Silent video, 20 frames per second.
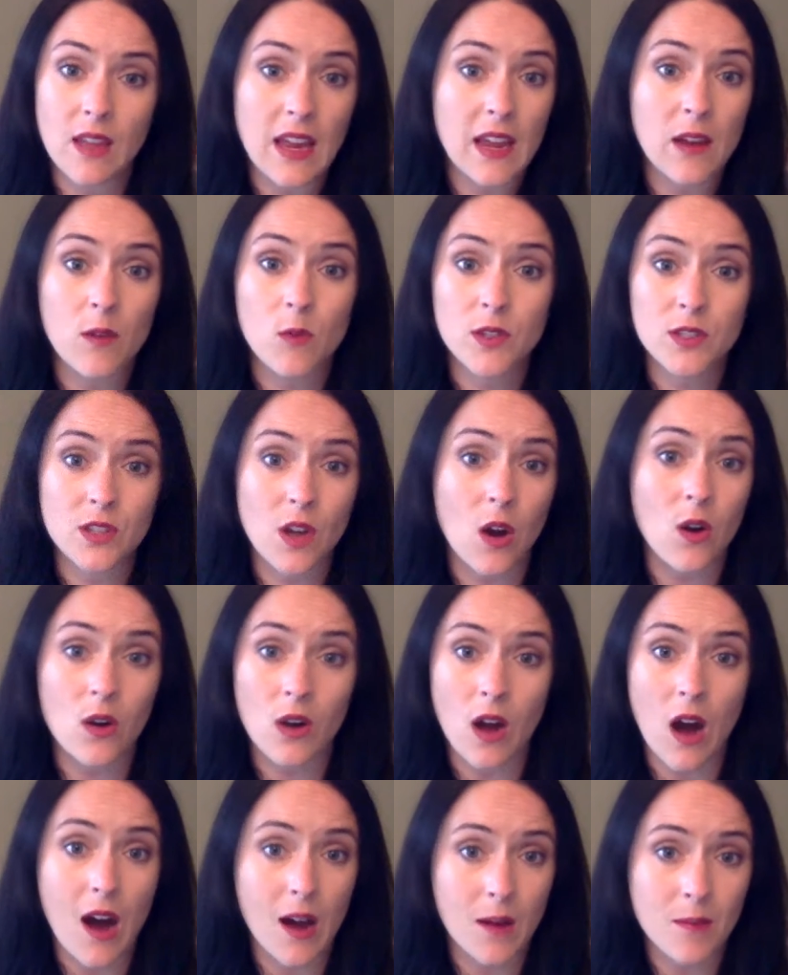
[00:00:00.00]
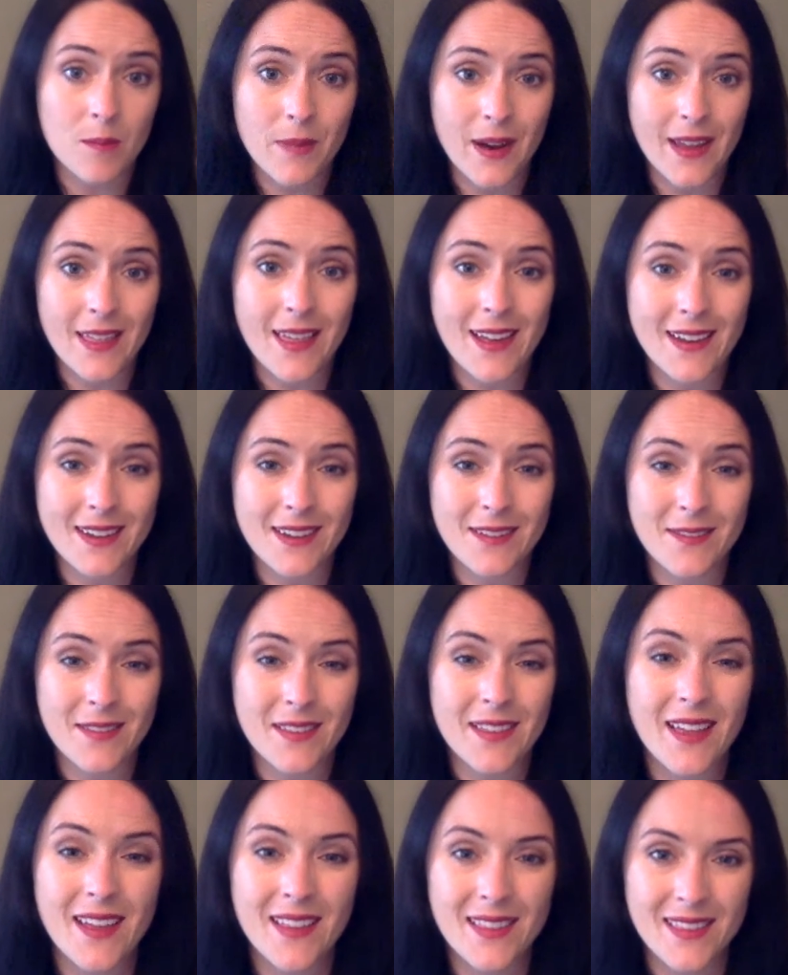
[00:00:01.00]
It was all gone by the end of
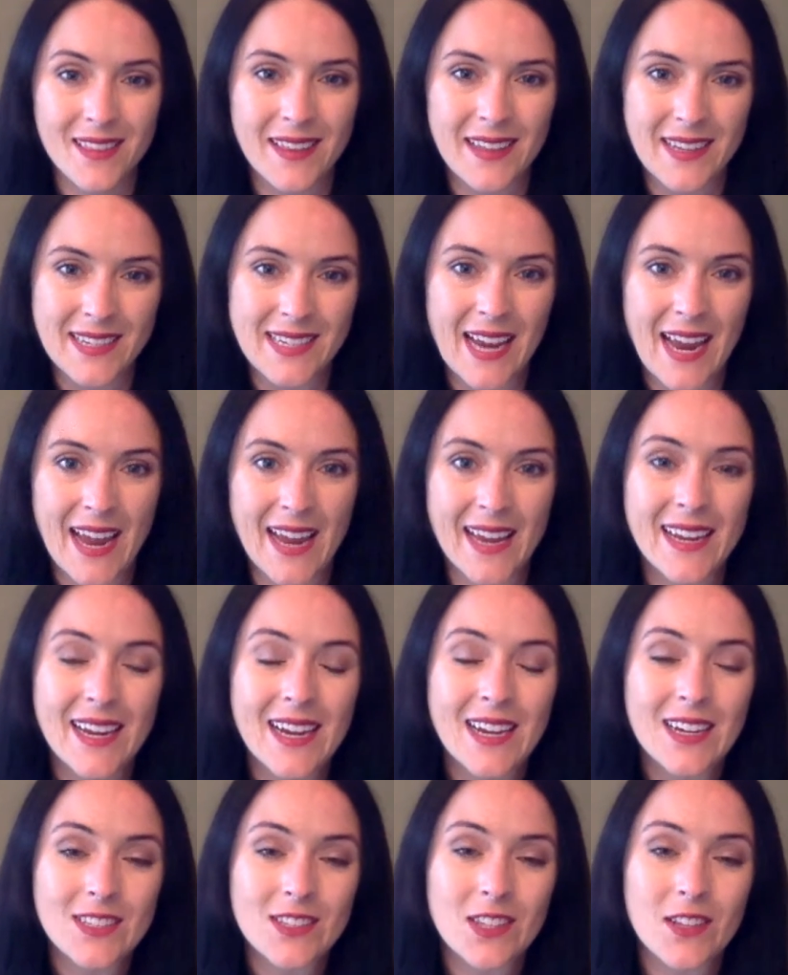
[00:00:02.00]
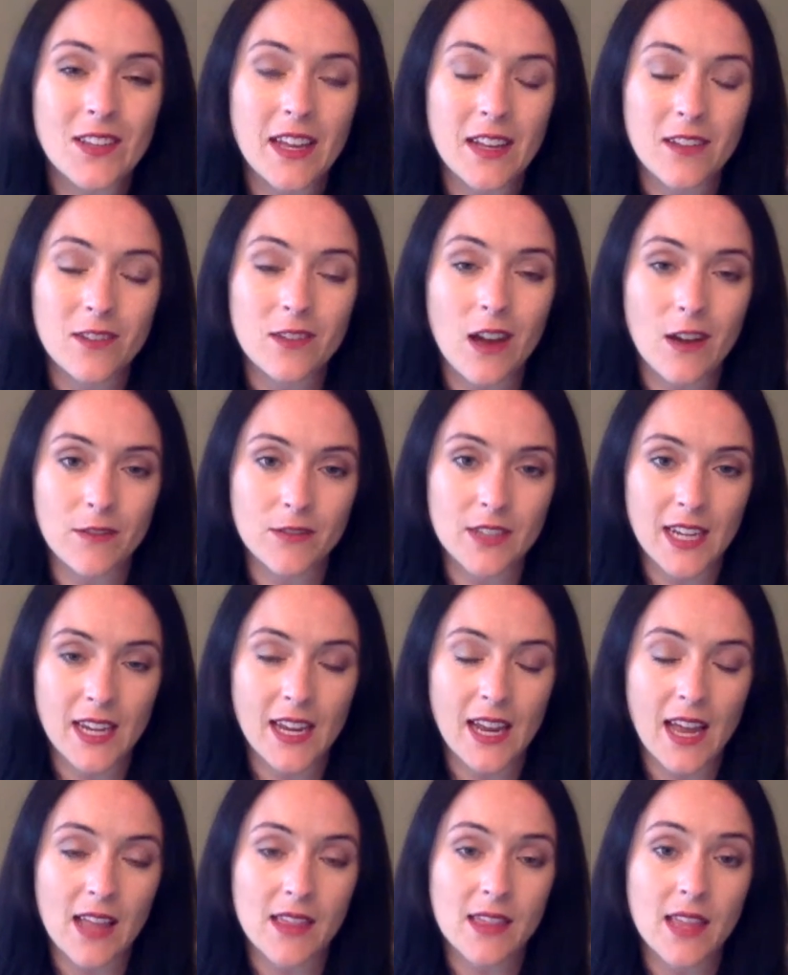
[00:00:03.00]
the day, so they loved
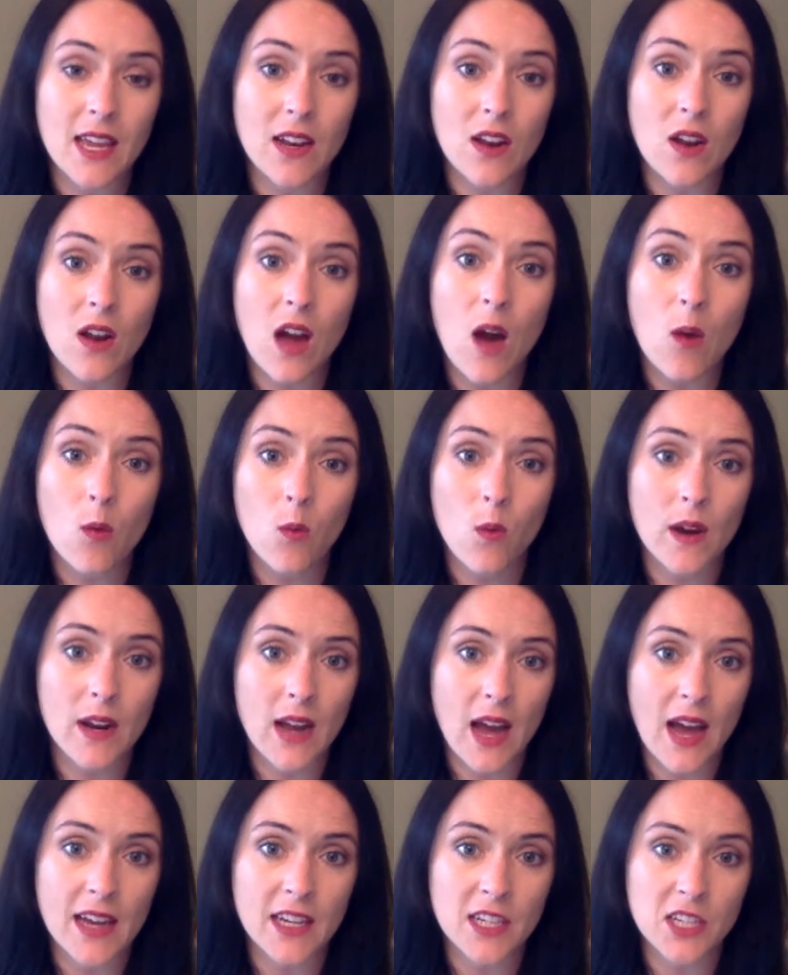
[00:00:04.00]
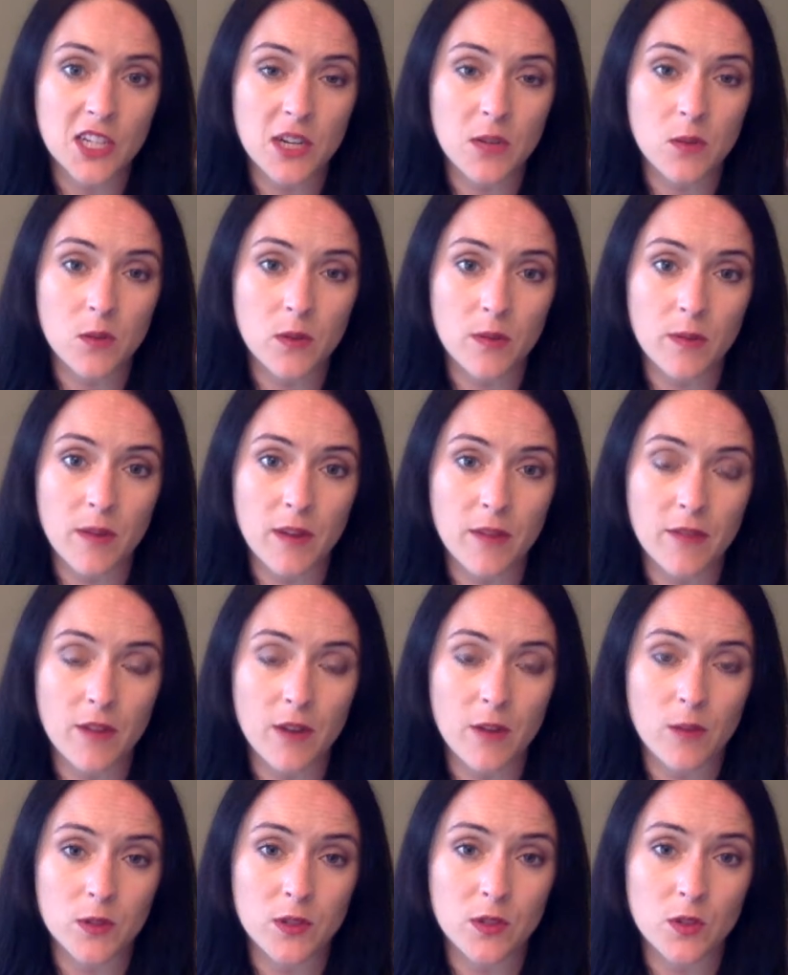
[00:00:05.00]
it. And then what I shared with my
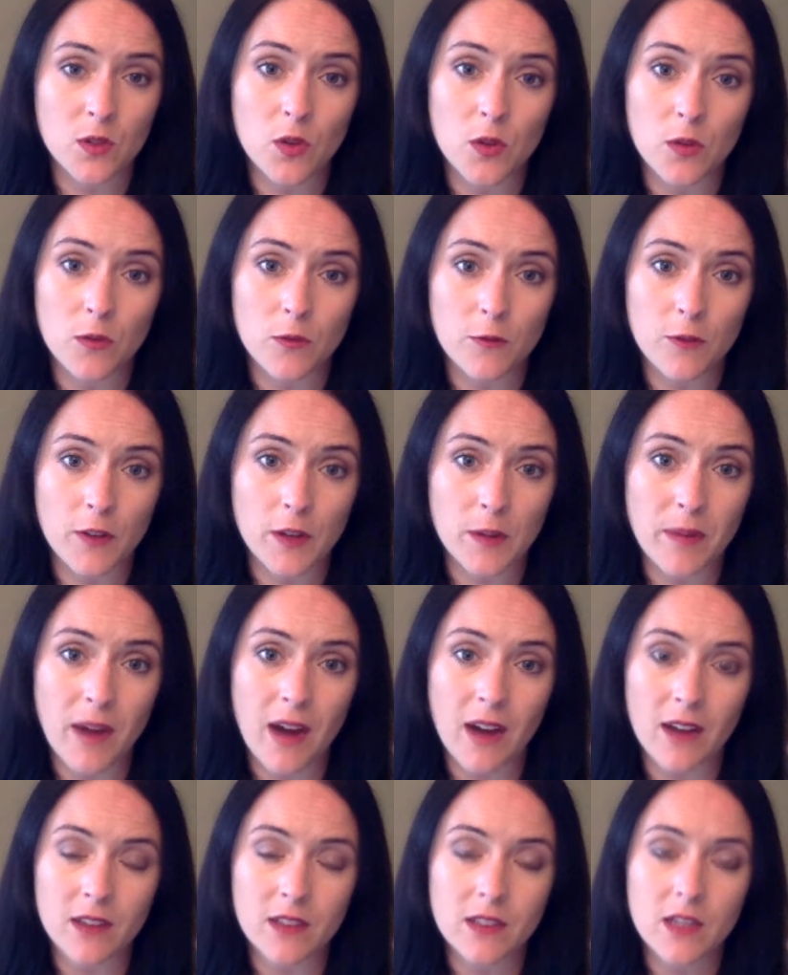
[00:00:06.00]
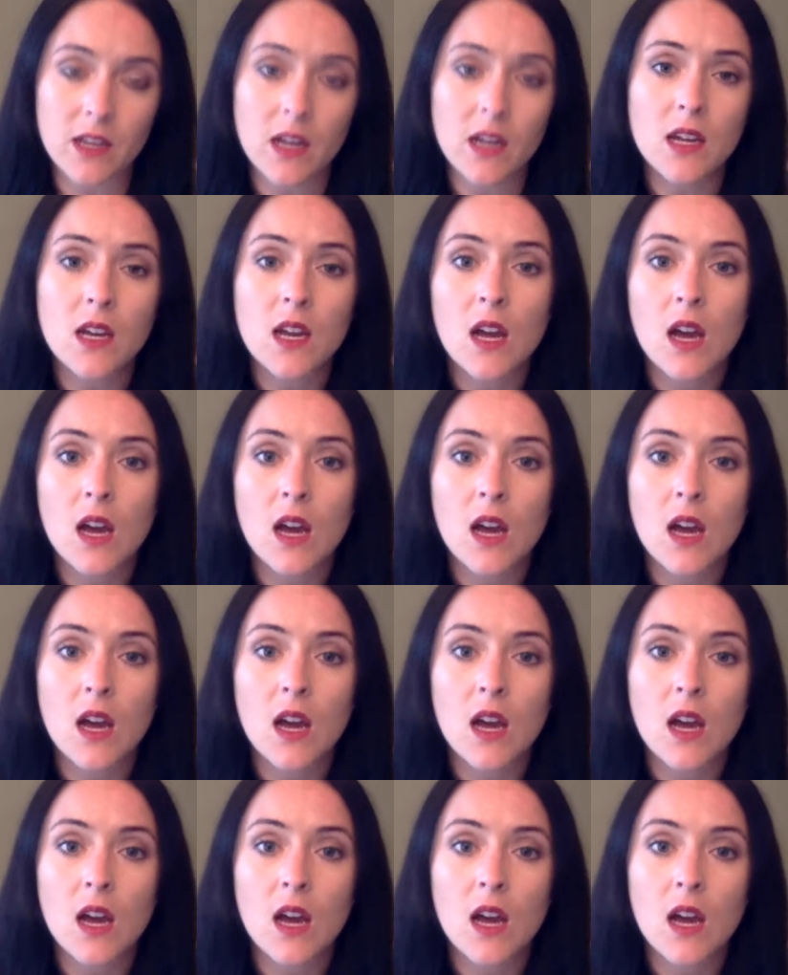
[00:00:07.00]
friend was gluten-free pasta.